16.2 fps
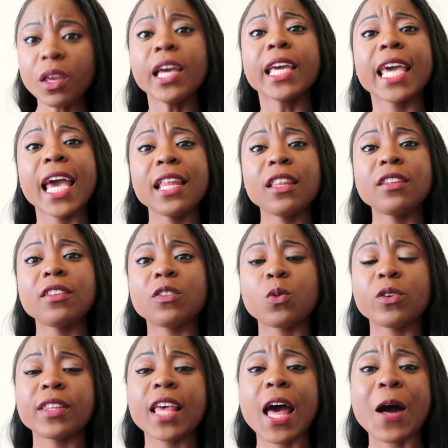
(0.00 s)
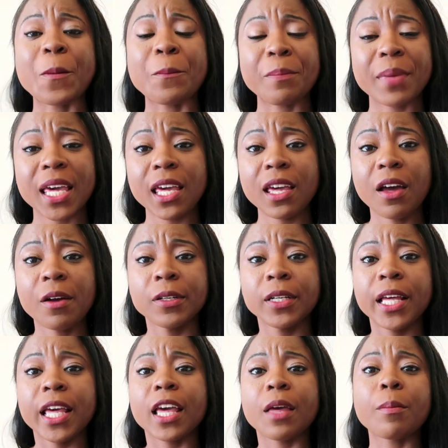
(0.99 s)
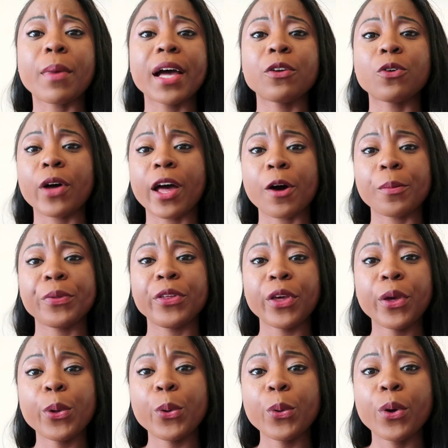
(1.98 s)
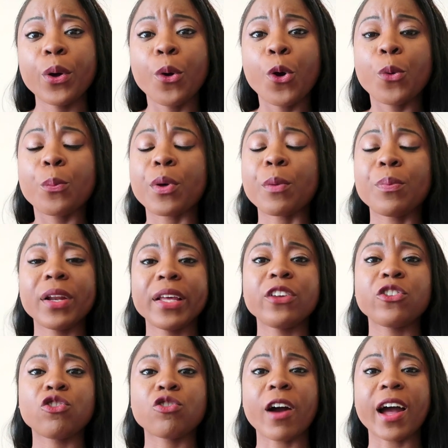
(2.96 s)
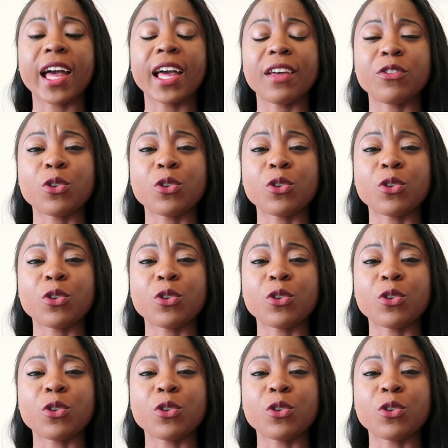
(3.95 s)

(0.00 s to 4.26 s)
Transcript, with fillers: Again, this is what's helped me. It might not help you, but please try it.